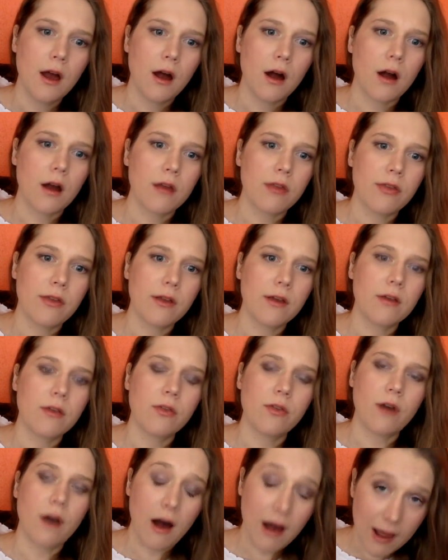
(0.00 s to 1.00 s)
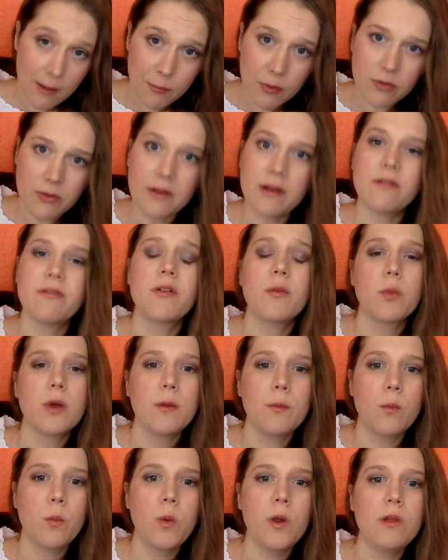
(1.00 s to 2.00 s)
I believe that
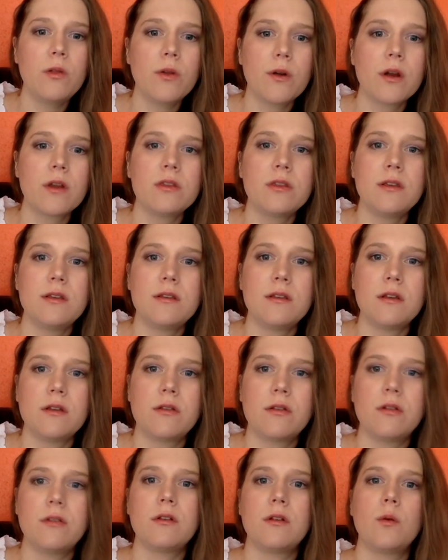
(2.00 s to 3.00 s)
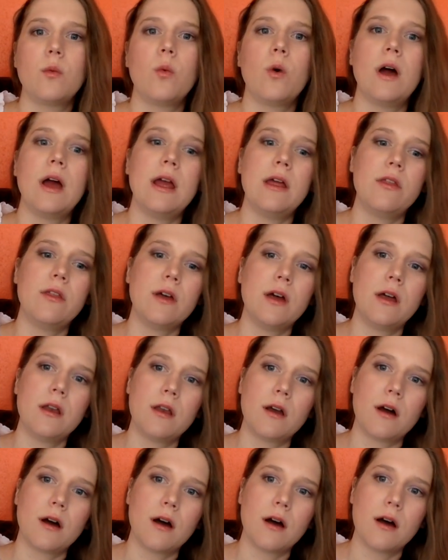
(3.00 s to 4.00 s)
we look at these issues in a way
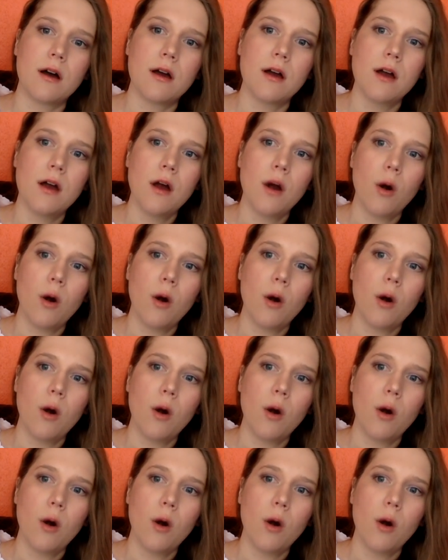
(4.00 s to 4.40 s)
that,